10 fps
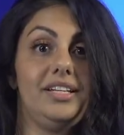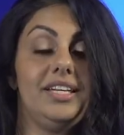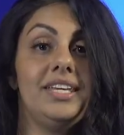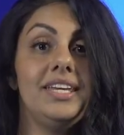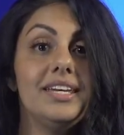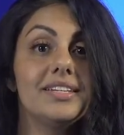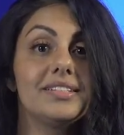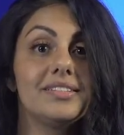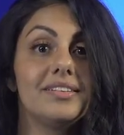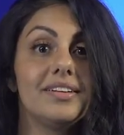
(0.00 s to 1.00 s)
He
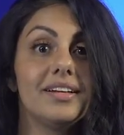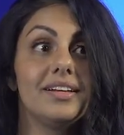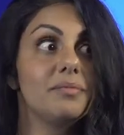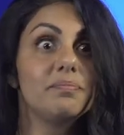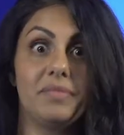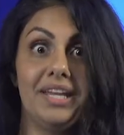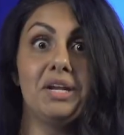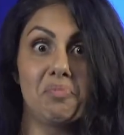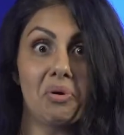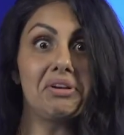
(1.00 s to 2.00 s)
is an
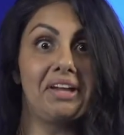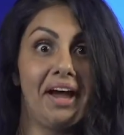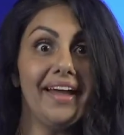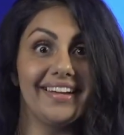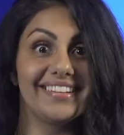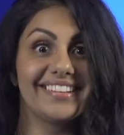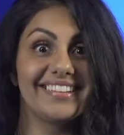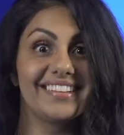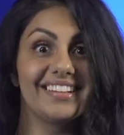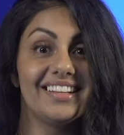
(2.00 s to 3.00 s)
important guy.
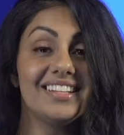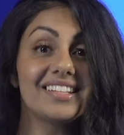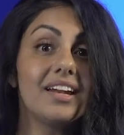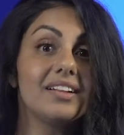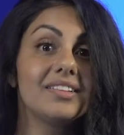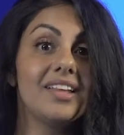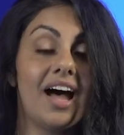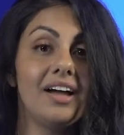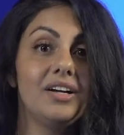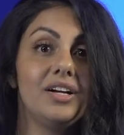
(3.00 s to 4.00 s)
He's got a
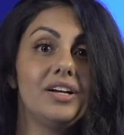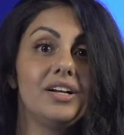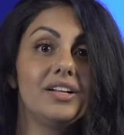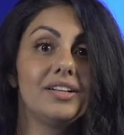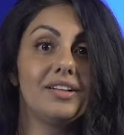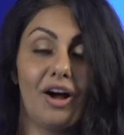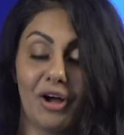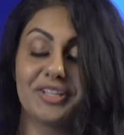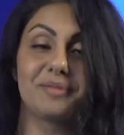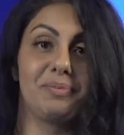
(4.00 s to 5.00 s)
lot
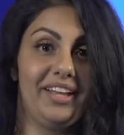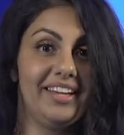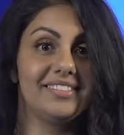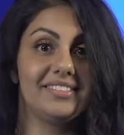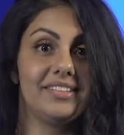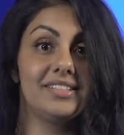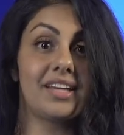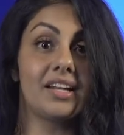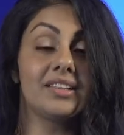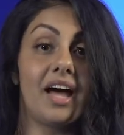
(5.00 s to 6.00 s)
on his plate. He's
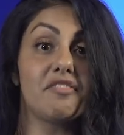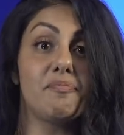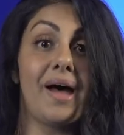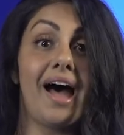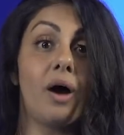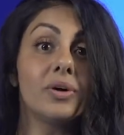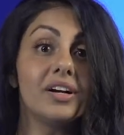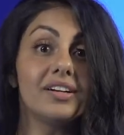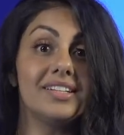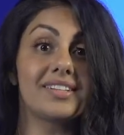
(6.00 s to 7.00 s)
got a lot of power.
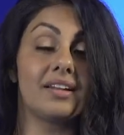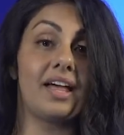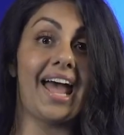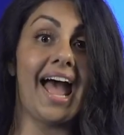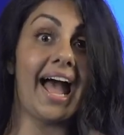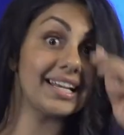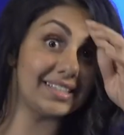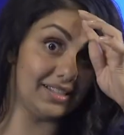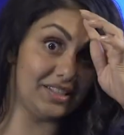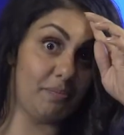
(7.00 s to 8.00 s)
He's got a lot of
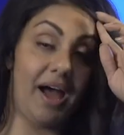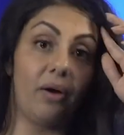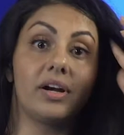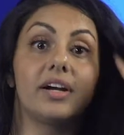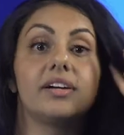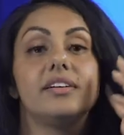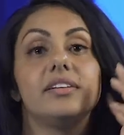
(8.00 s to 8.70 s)
access to power.